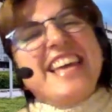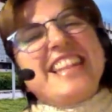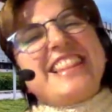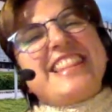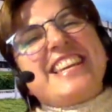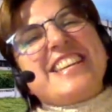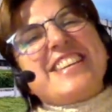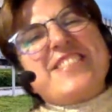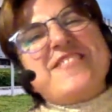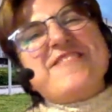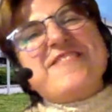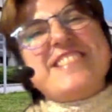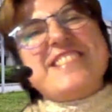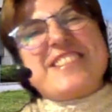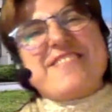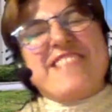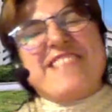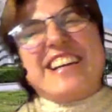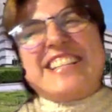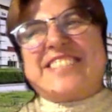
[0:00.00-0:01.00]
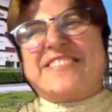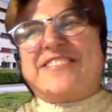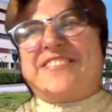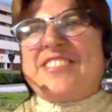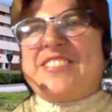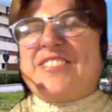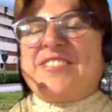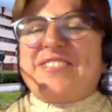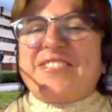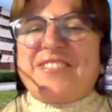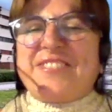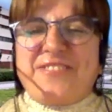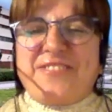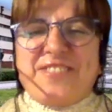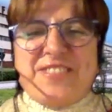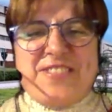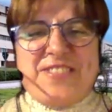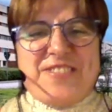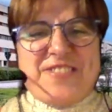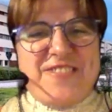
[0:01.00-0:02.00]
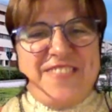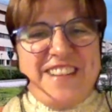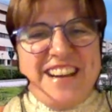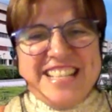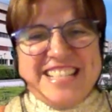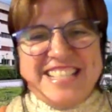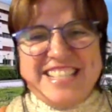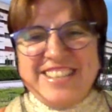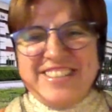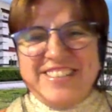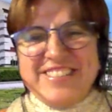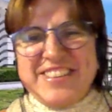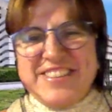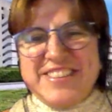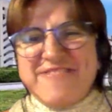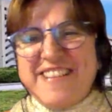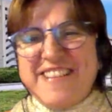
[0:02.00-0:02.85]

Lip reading: Thank you very much for your question.